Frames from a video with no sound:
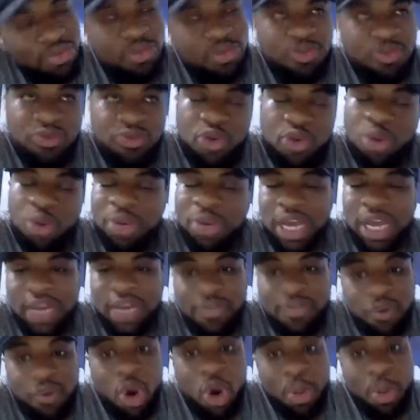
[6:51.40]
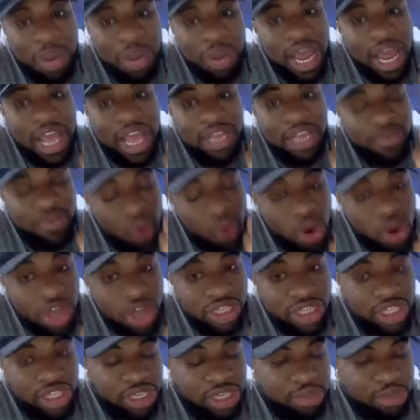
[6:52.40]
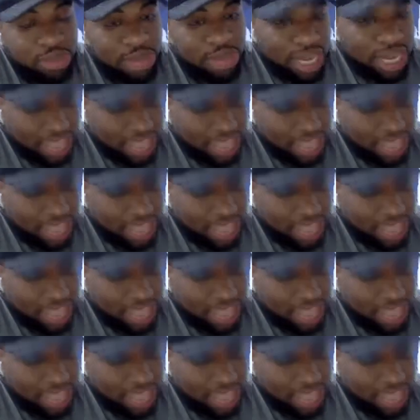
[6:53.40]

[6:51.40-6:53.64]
4 players. 4 consistent players.